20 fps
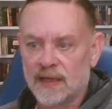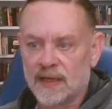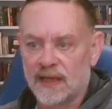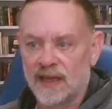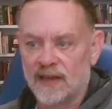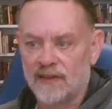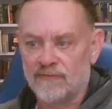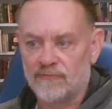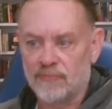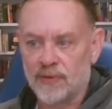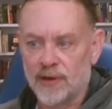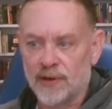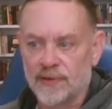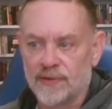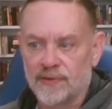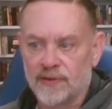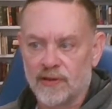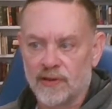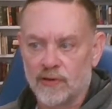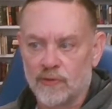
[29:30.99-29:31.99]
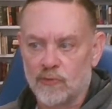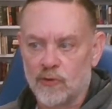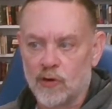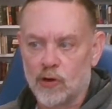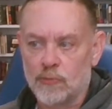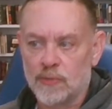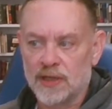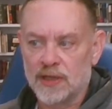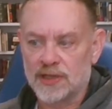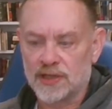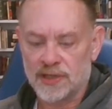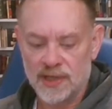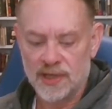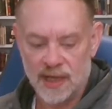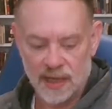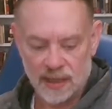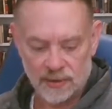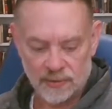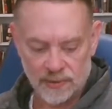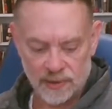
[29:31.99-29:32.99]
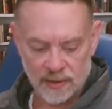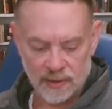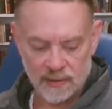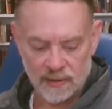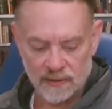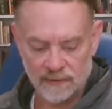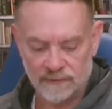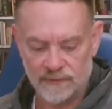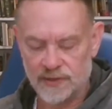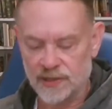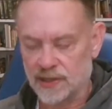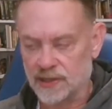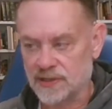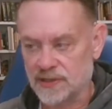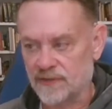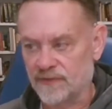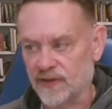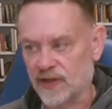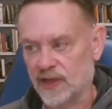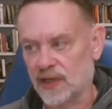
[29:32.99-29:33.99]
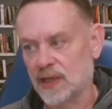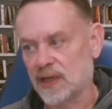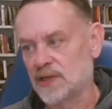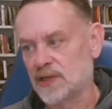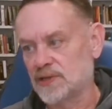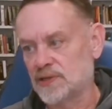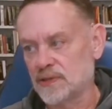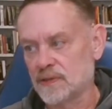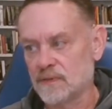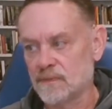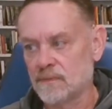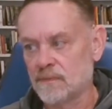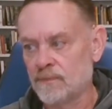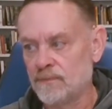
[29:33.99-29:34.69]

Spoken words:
gave birth to the Romish doctrine of justification.